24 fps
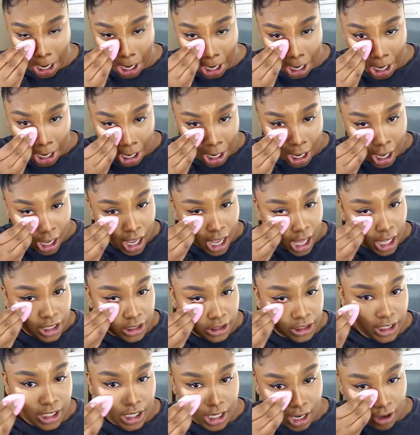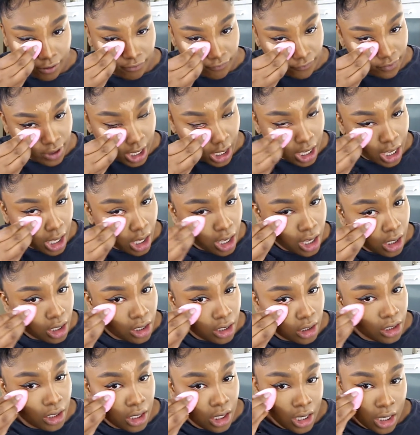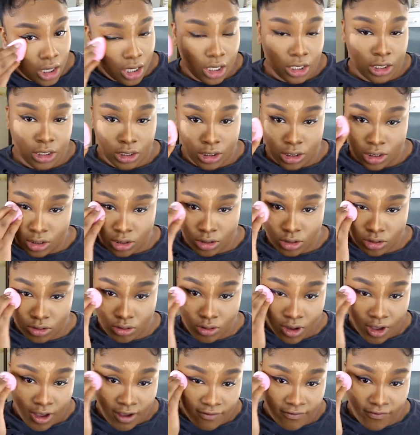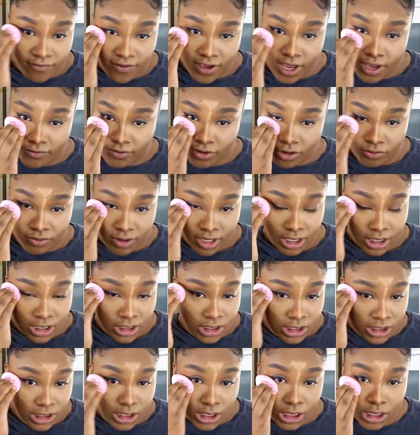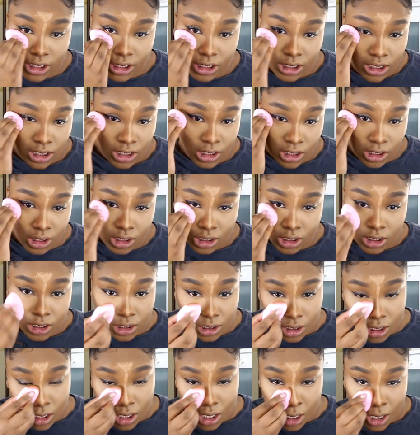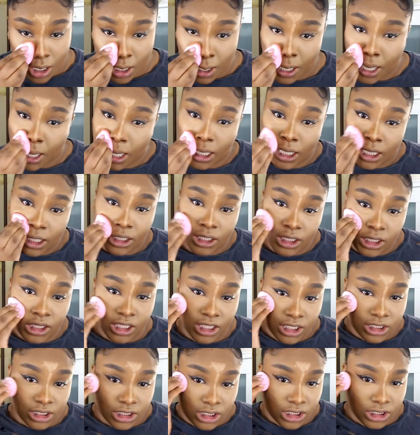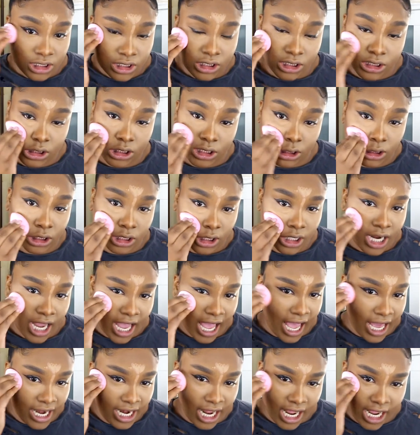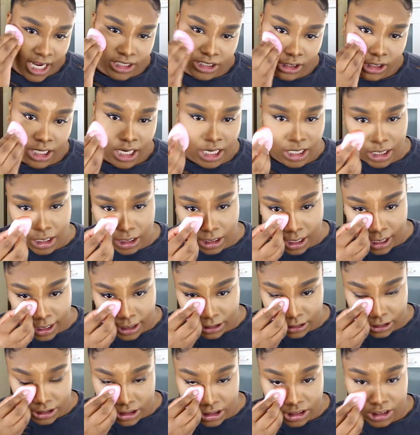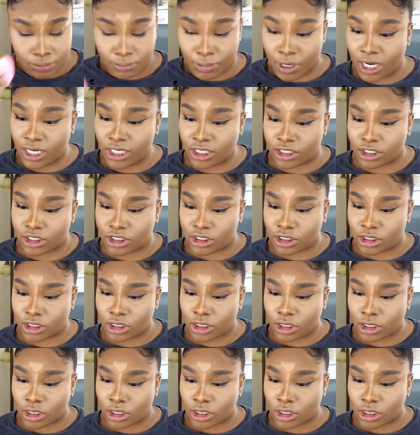I think I found a new favorite concealer. This concealer, and I actually kind of like this sponge.